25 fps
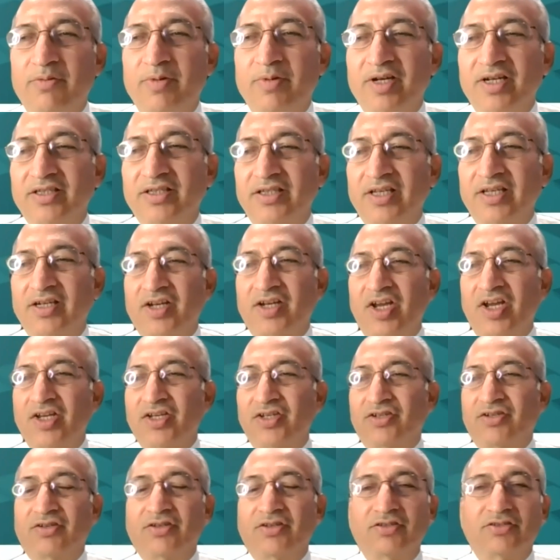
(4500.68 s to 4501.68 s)
keeping us
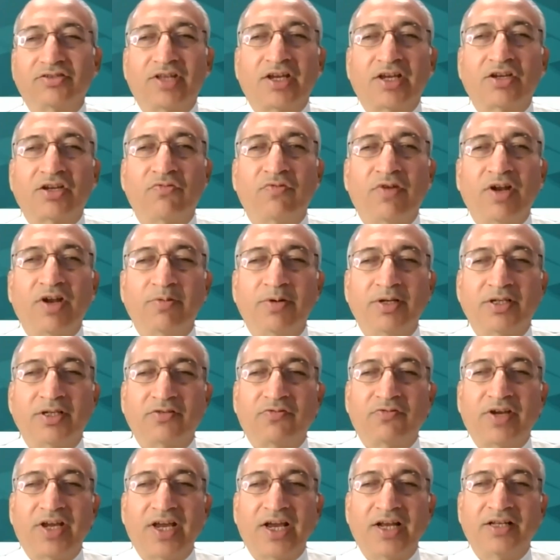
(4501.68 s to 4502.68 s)
engaged. Thank you very
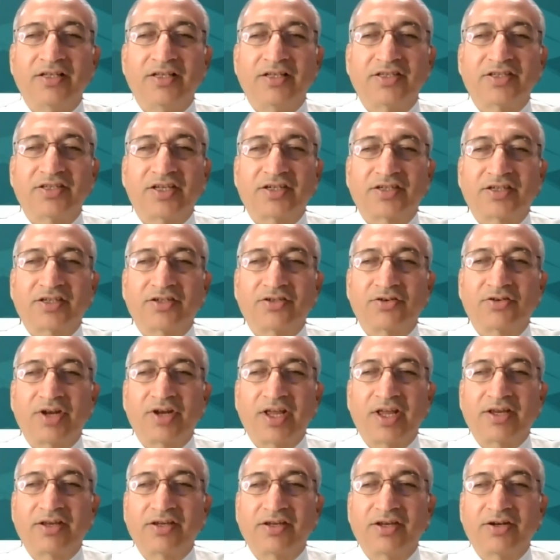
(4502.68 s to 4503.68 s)
much. We end the session
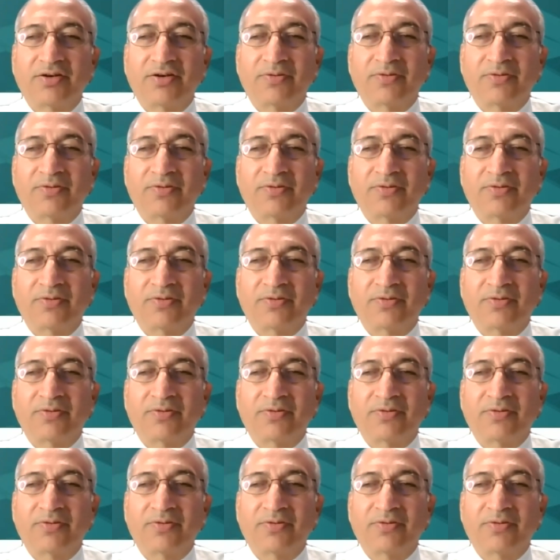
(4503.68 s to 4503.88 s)
today.